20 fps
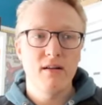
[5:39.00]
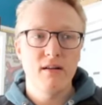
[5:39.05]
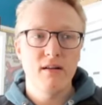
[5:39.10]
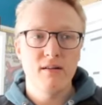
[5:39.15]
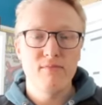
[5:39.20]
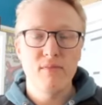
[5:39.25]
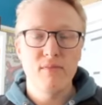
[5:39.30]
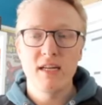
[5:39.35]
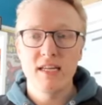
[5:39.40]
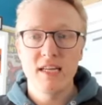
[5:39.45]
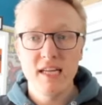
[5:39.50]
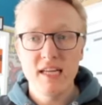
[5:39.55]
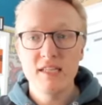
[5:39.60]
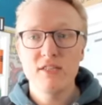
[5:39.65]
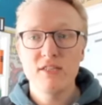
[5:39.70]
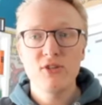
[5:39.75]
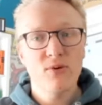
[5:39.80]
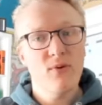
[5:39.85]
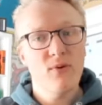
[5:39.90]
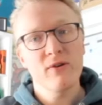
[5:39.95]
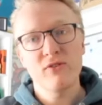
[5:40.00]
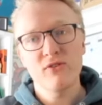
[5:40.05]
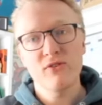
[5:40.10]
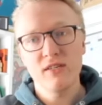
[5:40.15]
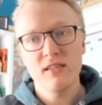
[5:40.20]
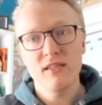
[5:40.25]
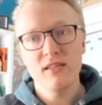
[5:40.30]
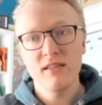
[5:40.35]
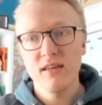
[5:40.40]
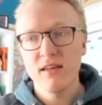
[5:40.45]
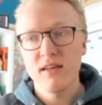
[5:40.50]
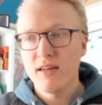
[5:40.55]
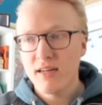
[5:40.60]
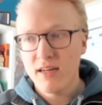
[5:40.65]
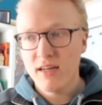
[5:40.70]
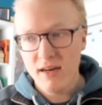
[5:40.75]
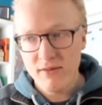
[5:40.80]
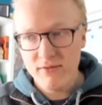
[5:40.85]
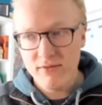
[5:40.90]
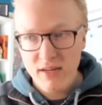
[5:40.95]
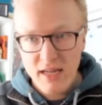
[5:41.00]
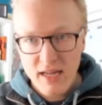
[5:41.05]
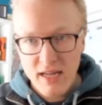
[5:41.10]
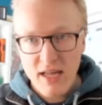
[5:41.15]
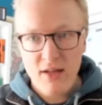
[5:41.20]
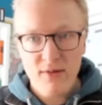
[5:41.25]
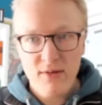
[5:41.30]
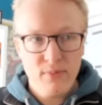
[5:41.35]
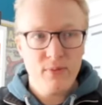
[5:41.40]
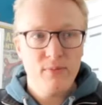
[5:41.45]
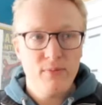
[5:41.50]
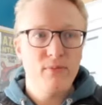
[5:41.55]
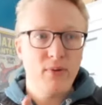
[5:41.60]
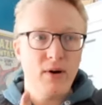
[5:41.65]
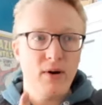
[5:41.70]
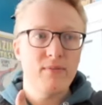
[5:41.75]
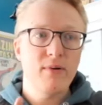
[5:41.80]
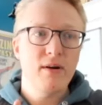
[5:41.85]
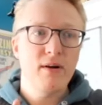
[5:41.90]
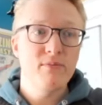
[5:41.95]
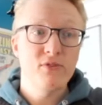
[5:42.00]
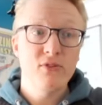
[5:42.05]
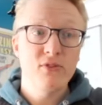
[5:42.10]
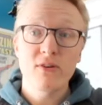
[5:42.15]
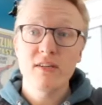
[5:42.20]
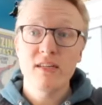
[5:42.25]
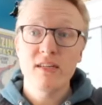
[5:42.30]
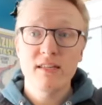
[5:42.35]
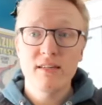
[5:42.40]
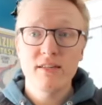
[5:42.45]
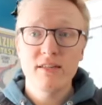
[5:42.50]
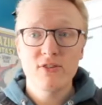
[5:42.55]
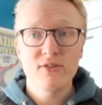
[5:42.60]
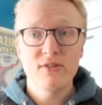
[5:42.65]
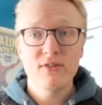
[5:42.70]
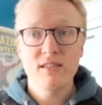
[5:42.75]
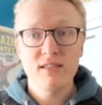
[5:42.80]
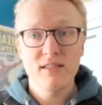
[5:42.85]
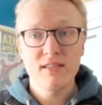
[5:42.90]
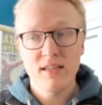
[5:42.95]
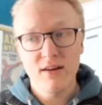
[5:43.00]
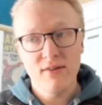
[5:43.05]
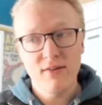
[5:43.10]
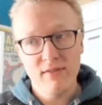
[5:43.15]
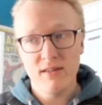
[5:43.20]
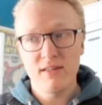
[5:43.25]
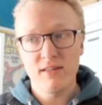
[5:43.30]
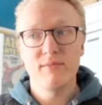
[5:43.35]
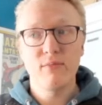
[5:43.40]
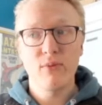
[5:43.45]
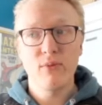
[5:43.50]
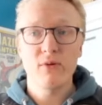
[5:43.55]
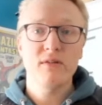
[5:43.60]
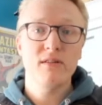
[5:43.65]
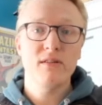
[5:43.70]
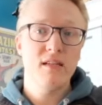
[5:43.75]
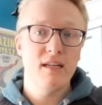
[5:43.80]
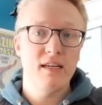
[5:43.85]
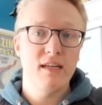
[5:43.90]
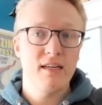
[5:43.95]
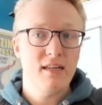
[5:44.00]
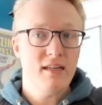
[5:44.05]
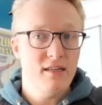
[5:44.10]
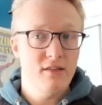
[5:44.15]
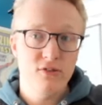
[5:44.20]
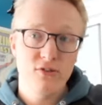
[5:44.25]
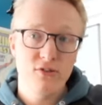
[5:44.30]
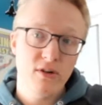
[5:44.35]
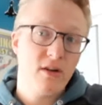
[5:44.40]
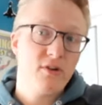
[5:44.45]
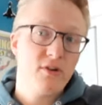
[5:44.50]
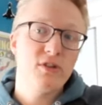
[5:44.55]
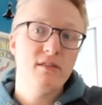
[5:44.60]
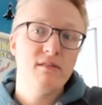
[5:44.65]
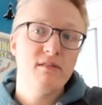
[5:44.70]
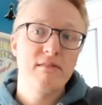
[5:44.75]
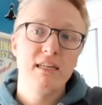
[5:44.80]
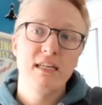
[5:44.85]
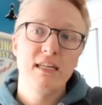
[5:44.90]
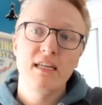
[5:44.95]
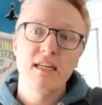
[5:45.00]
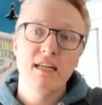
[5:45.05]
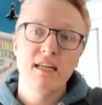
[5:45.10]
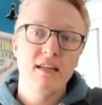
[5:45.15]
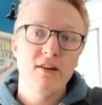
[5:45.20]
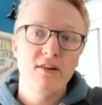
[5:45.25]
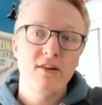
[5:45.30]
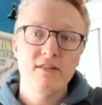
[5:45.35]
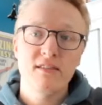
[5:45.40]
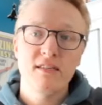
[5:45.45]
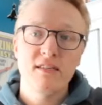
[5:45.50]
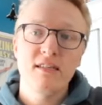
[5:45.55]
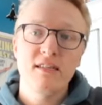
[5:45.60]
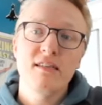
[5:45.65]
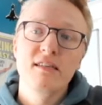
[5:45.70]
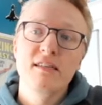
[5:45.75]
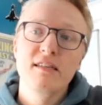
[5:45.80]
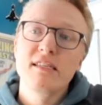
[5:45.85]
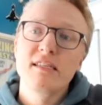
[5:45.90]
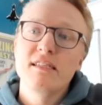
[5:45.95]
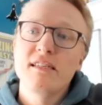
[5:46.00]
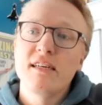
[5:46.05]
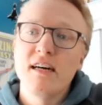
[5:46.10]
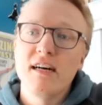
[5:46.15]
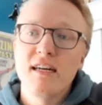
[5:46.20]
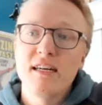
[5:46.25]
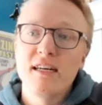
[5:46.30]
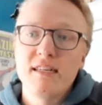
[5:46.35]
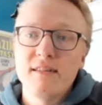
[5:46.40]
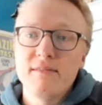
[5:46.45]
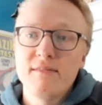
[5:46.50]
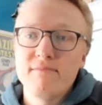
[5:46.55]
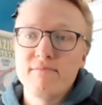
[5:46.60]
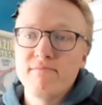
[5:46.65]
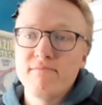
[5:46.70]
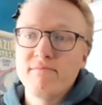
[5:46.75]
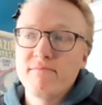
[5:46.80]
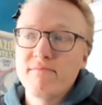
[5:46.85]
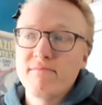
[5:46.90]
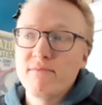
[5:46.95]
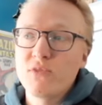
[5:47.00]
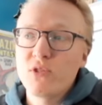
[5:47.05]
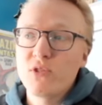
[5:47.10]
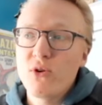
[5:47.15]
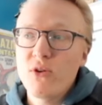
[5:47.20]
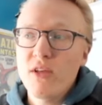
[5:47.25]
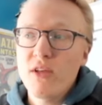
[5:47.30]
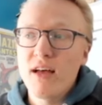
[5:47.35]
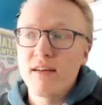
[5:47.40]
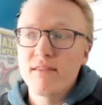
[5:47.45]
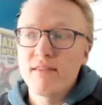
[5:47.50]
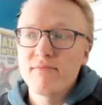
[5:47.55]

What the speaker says: money into our city, kind of help prop up certain industries that are very important, like construction in our city. So yeah,